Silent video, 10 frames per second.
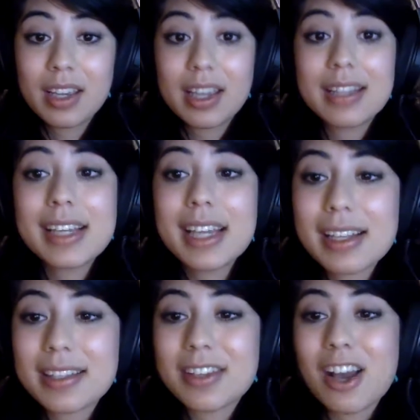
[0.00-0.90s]
Indeed,
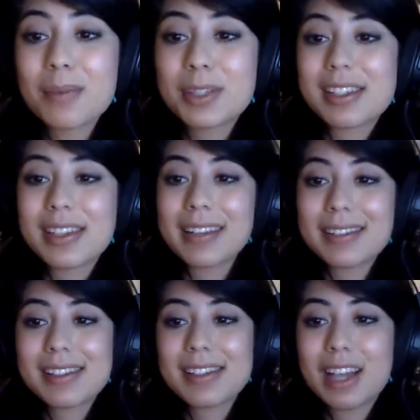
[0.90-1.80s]
as the Talmud
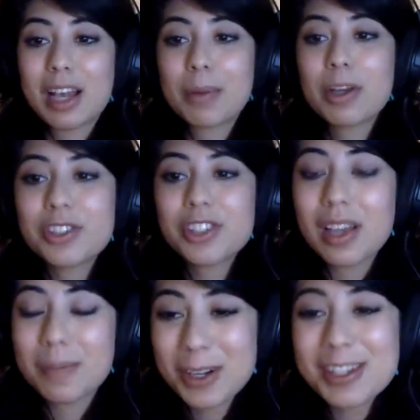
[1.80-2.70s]
states,
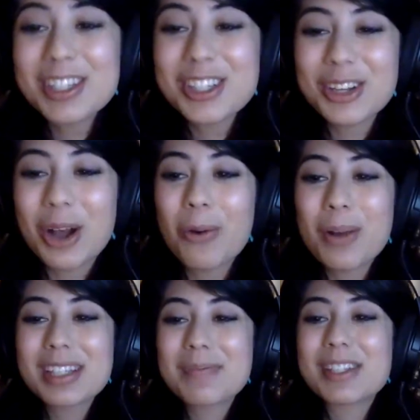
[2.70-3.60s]
a person should
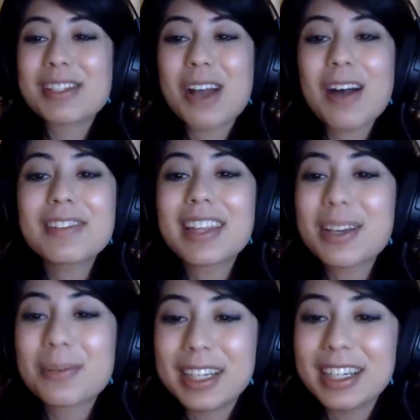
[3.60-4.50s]
always be soft like
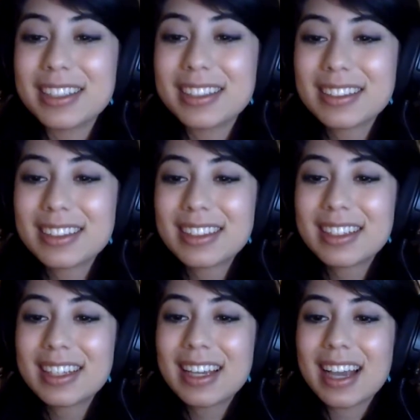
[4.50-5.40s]
a reed,
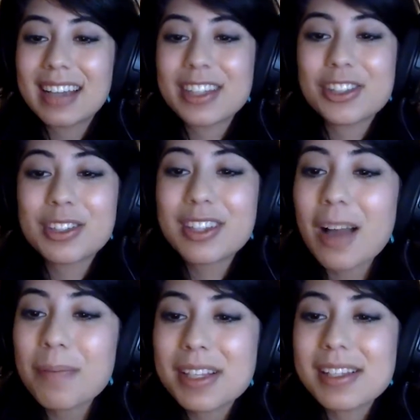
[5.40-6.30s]
and they should
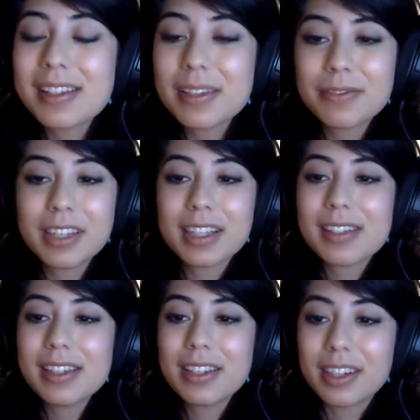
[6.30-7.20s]
not be stiff like a
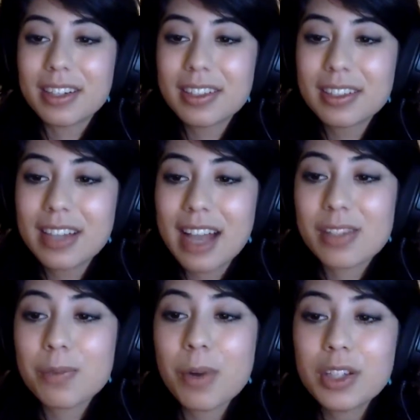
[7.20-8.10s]
cedar,
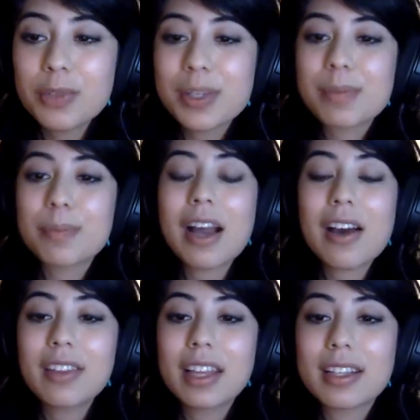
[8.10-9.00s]
as one who is proud like a